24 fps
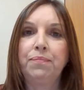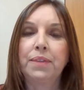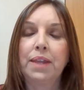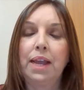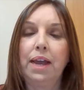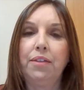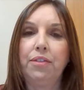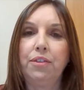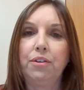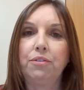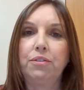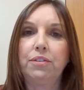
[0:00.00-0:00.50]

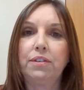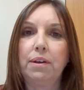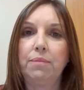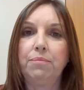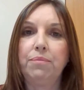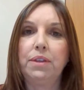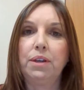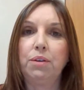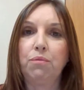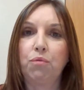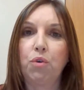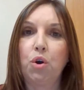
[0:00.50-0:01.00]
and there's
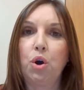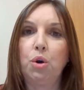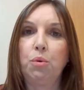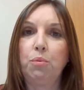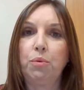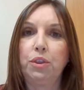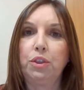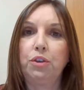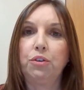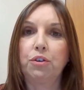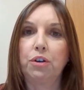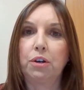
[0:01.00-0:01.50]
something wrong
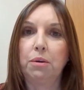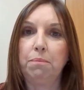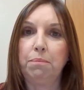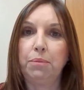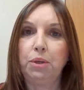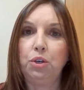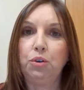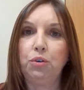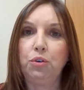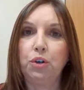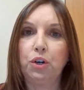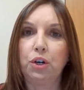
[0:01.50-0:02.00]
with your
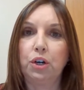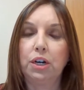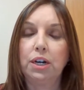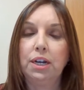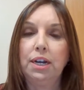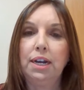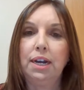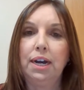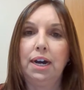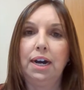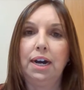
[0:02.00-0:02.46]
computer.